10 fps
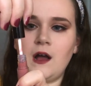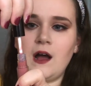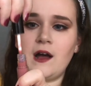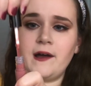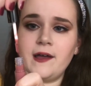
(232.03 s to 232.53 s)

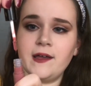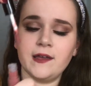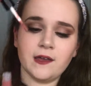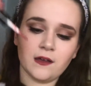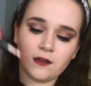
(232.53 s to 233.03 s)

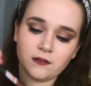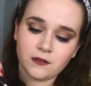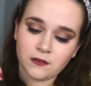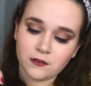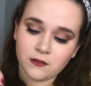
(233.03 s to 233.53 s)
I
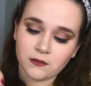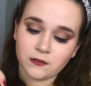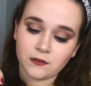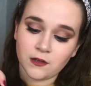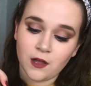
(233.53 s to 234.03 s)

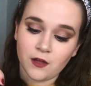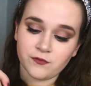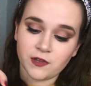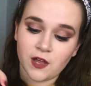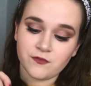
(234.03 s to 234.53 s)

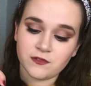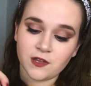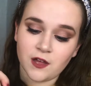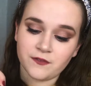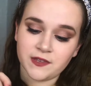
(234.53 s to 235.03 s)
love, love,
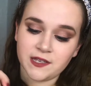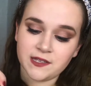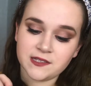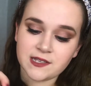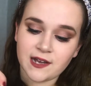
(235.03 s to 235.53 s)
love
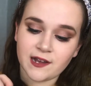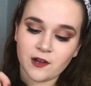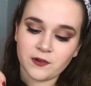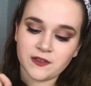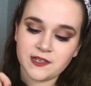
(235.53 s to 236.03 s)
these. I
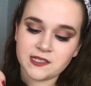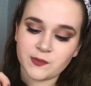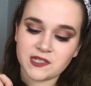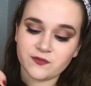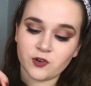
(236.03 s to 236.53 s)
got one of these in
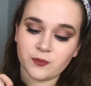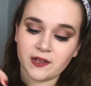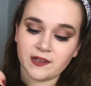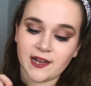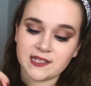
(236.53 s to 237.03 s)
my Sephora
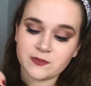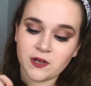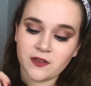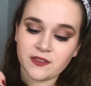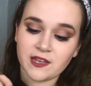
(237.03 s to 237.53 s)
Play last
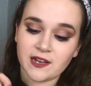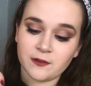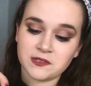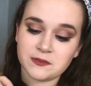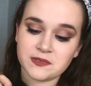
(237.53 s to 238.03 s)
month and I
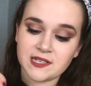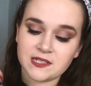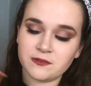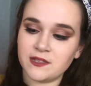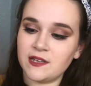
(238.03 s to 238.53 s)
was
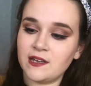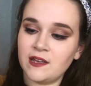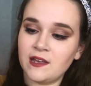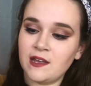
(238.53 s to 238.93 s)
obsessed with it.